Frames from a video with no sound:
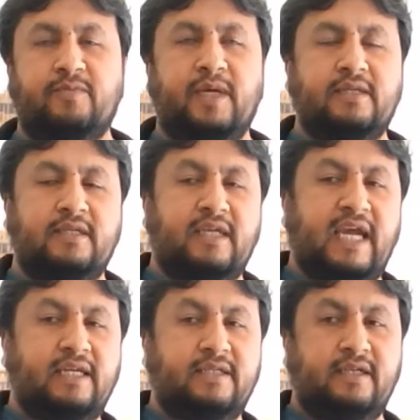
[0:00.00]
is based in
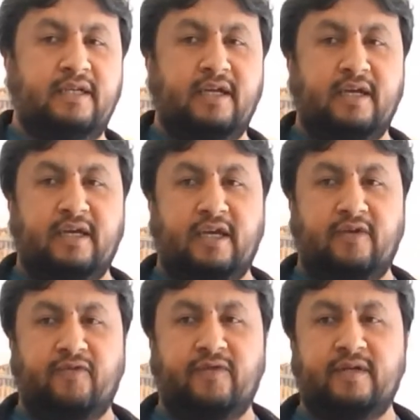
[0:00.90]
Gansill,
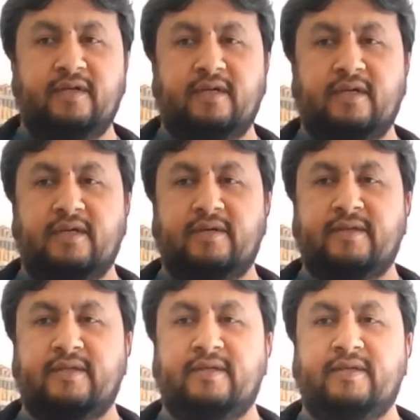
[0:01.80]
Ilford,
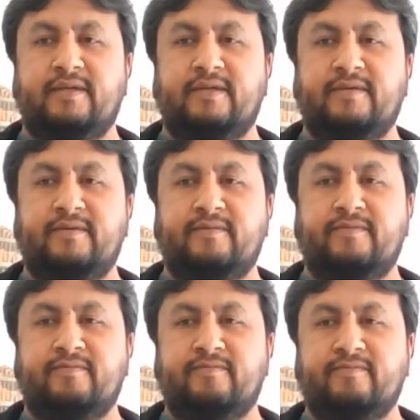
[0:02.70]
and
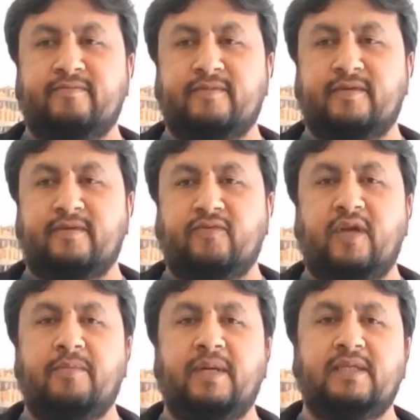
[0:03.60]

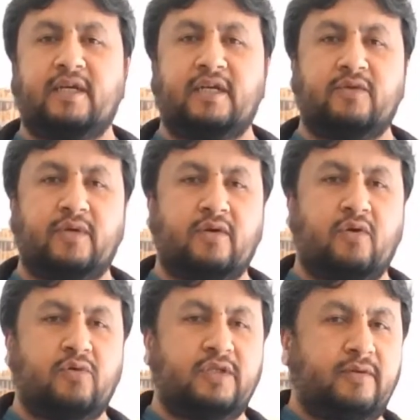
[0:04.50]
we are basically doing
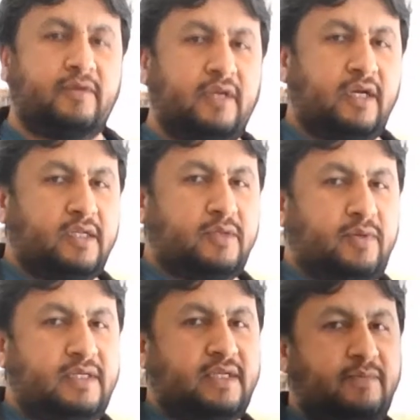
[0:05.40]
all the
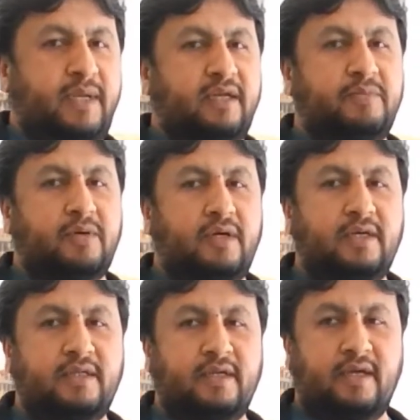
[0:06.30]
sweets and bakery
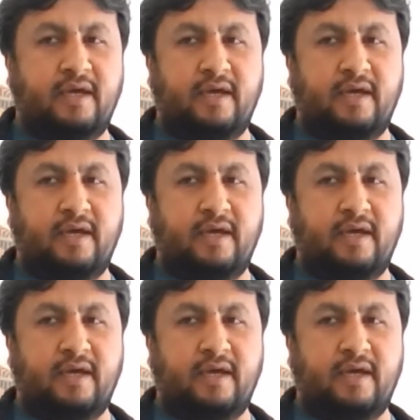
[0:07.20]
products.